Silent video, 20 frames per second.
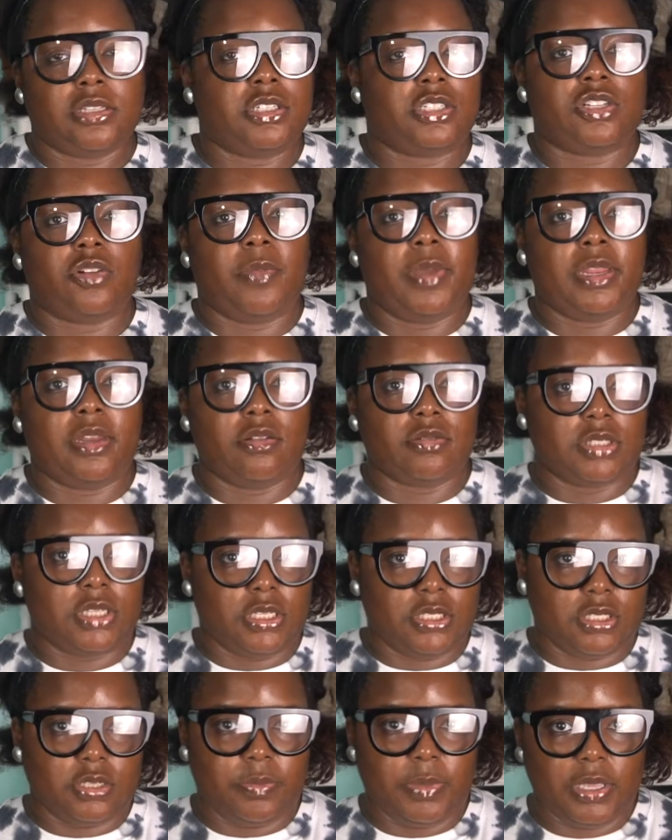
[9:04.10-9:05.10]
just don't make no
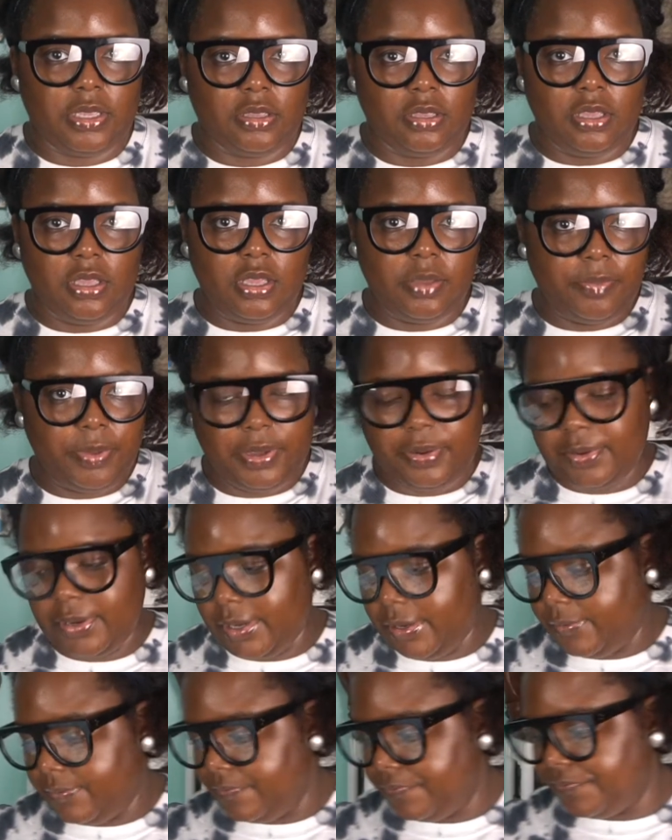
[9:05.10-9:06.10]
sense to me,
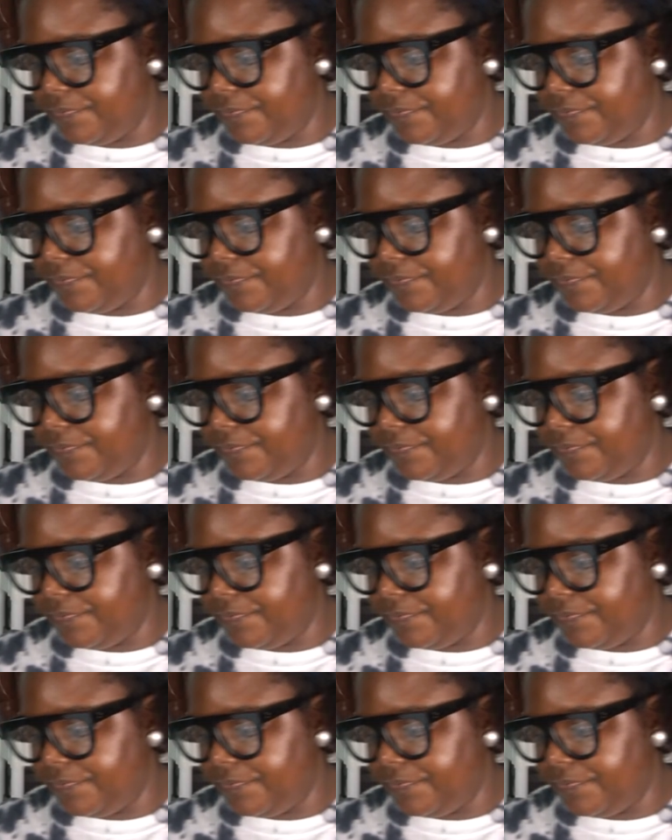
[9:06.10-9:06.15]
period.